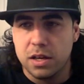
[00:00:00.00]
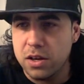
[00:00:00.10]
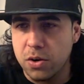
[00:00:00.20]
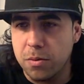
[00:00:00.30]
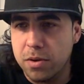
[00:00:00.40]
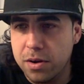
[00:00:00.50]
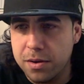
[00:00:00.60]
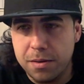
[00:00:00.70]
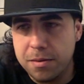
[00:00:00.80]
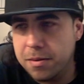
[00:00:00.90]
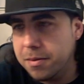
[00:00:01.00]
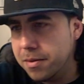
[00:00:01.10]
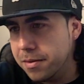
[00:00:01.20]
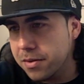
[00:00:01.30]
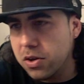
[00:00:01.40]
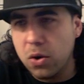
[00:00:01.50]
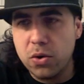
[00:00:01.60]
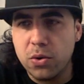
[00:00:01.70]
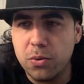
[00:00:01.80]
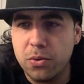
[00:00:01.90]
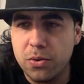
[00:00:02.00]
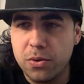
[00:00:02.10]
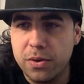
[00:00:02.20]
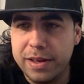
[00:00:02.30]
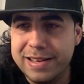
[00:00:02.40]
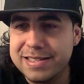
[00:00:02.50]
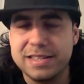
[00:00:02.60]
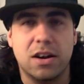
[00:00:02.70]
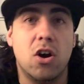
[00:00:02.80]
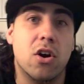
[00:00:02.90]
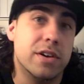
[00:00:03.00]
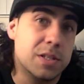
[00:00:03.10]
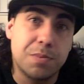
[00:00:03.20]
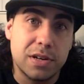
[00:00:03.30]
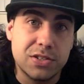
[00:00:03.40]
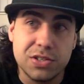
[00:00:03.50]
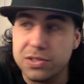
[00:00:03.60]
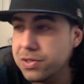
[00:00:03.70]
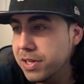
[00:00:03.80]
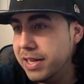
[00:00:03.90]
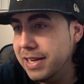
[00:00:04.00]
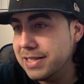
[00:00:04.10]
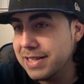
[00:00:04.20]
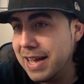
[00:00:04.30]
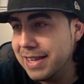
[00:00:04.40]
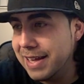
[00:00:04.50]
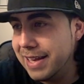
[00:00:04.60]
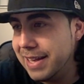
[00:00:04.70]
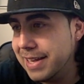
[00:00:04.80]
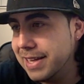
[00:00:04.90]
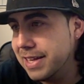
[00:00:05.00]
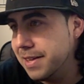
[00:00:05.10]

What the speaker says: you know, Cotto isn't the hardest puncher. He's not like,